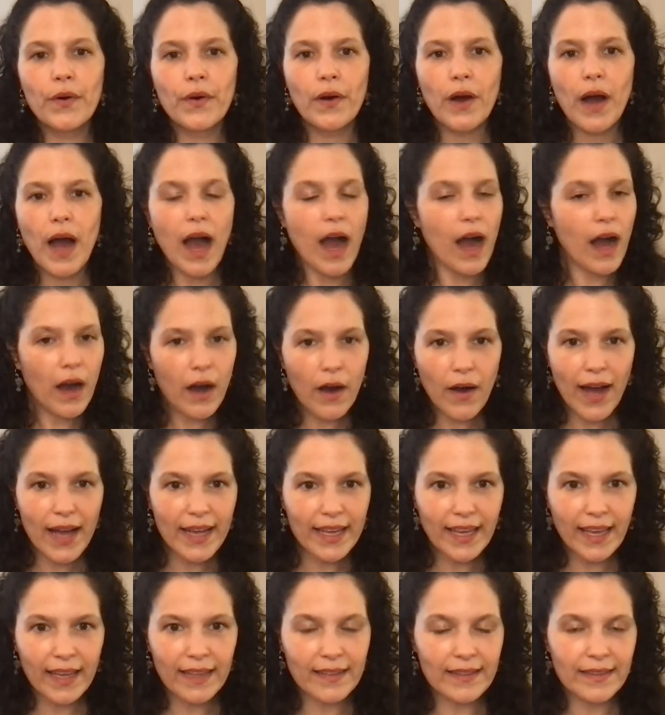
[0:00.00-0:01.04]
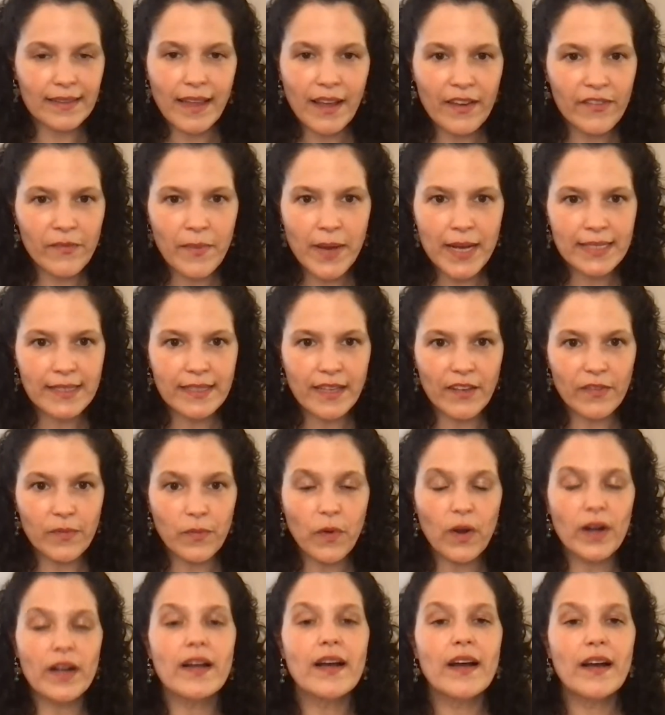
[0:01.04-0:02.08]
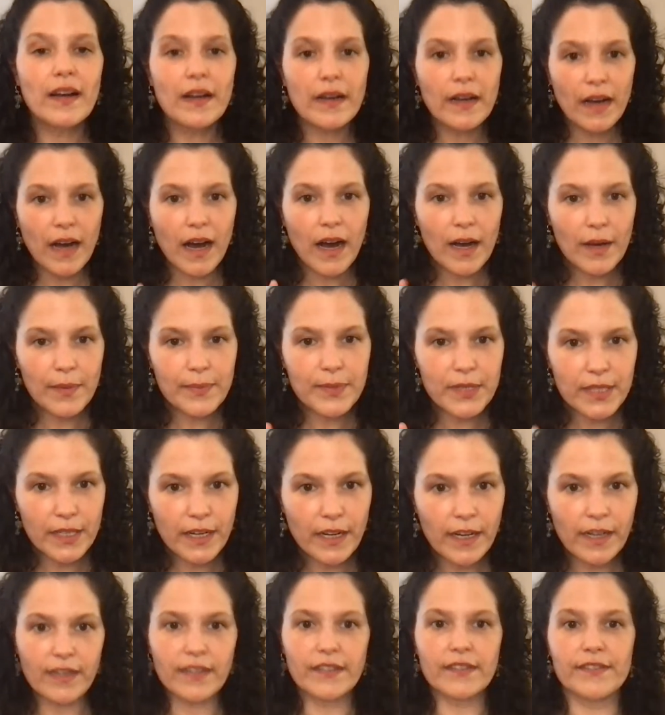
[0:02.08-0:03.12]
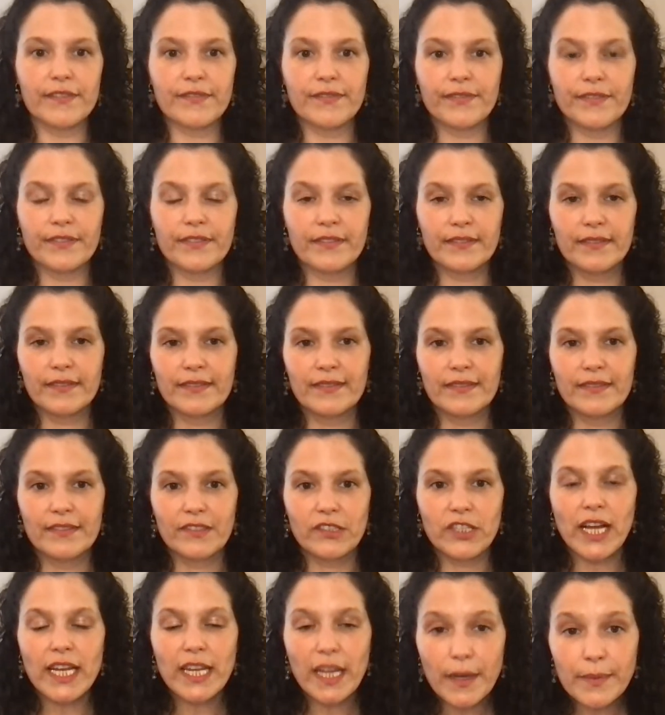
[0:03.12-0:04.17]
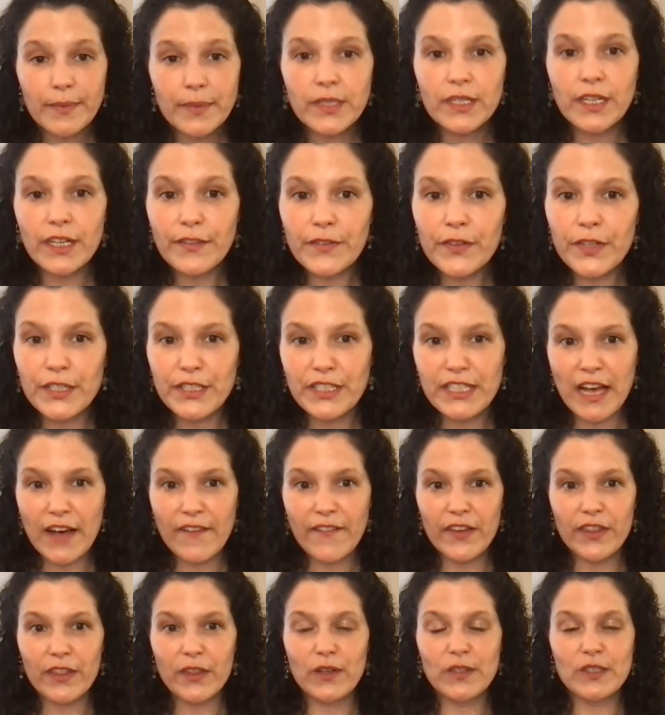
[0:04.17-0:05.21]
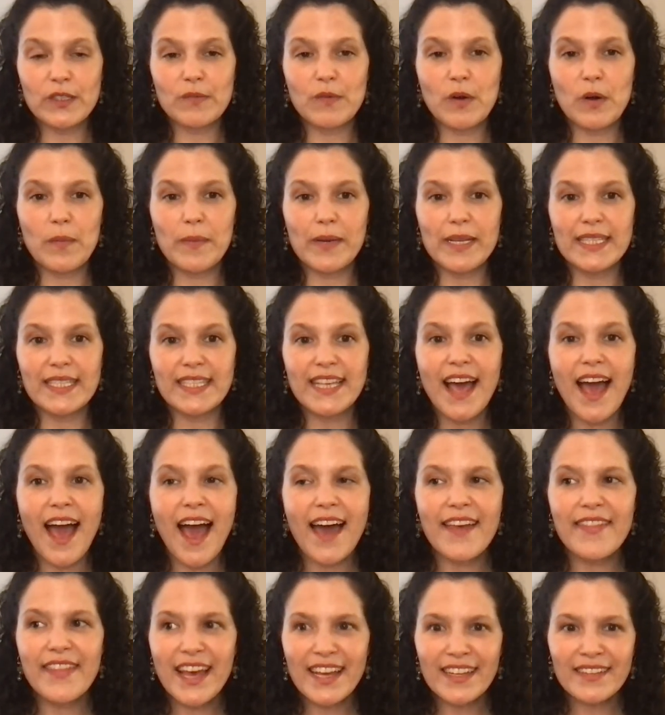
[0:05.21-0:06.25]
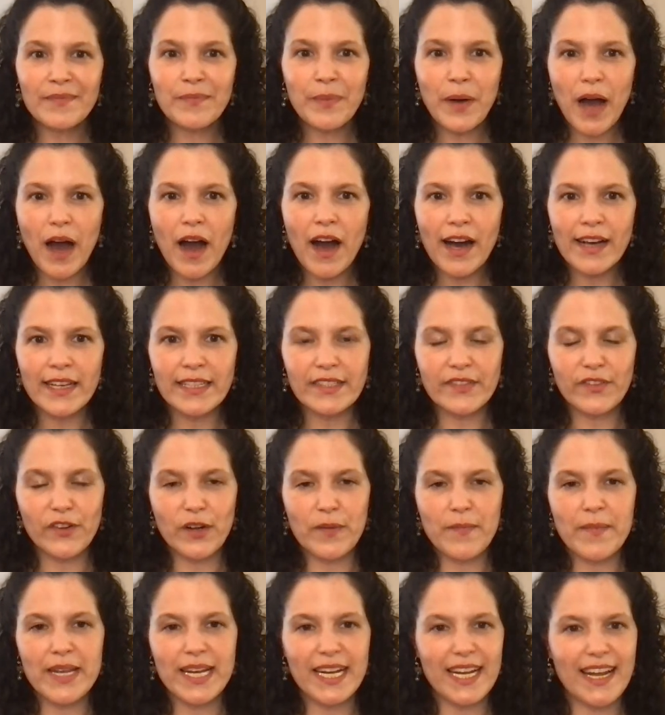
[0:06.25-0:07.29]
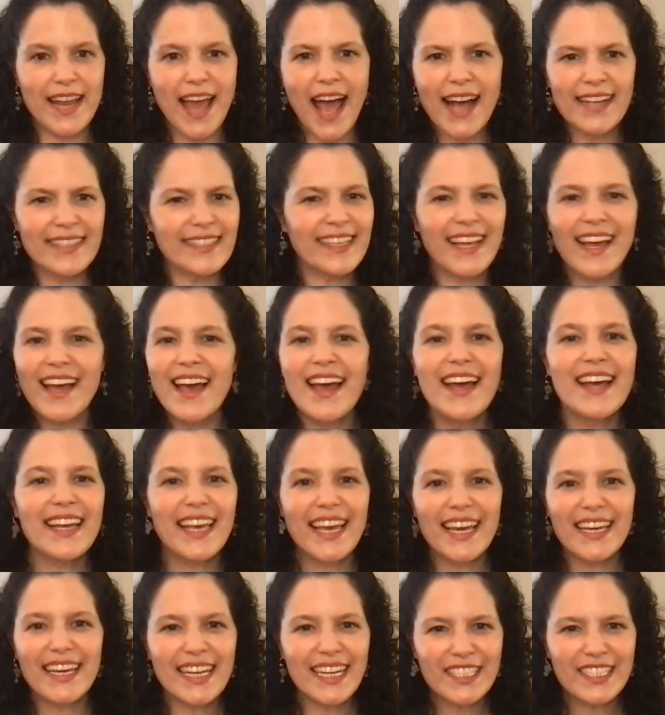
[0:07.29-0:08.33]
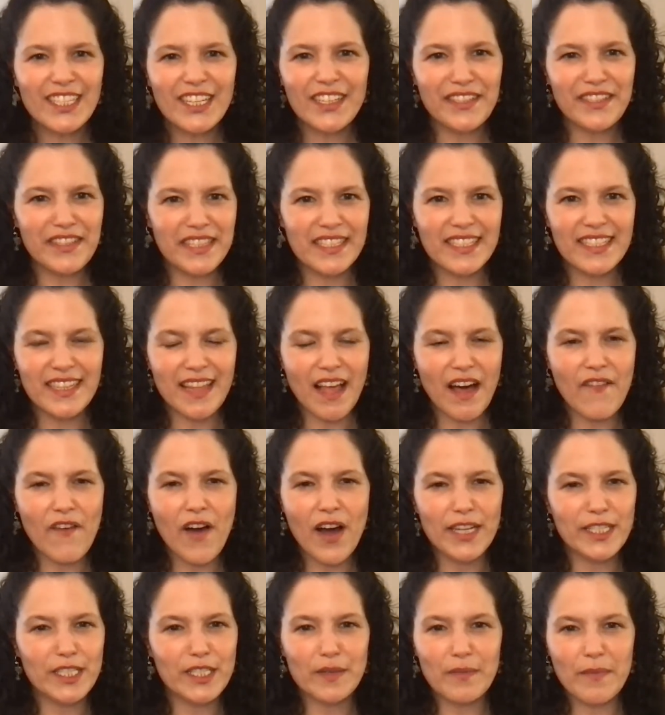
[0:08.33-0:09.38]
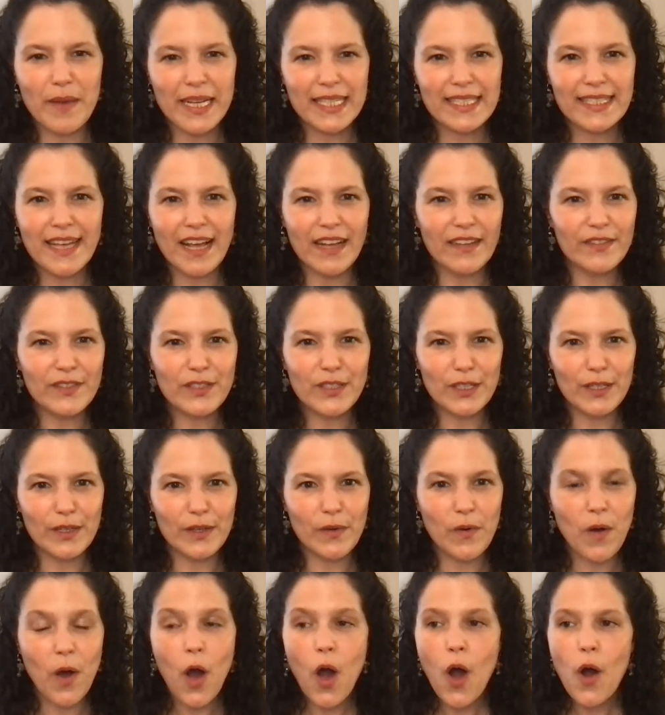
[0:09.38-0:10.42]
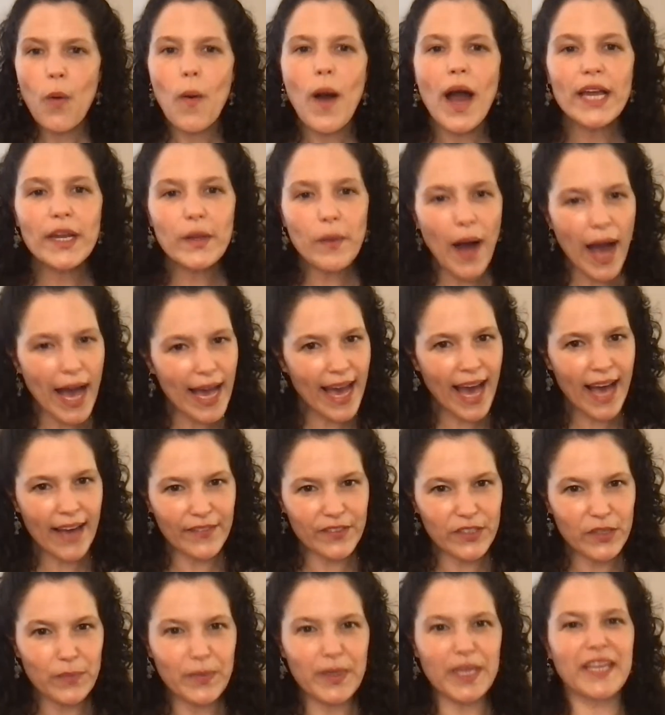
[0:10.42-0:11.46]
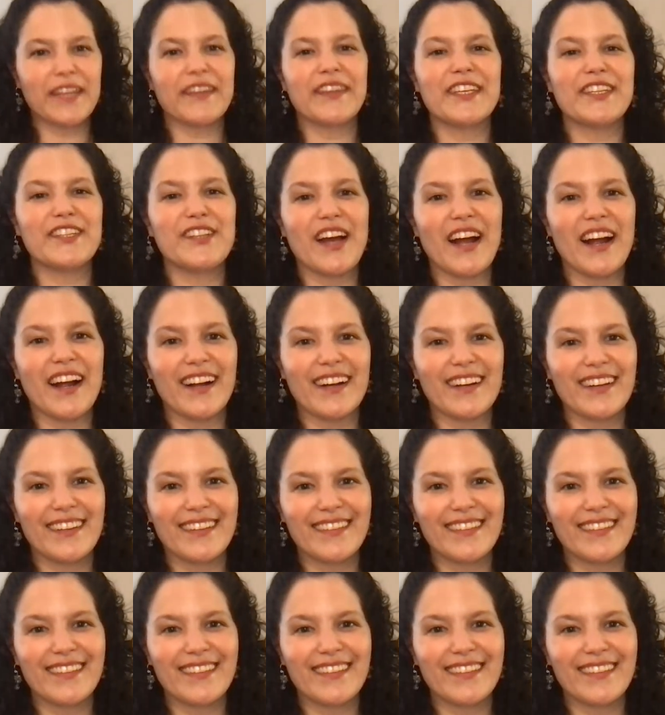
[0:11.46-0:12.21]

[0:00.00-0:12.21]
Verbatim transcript: how I can love myself more, observe. Try to observe yourself in those moments and then pause for a minute and ask, can I turn this love on to myself too? Why do I have to be in the dark?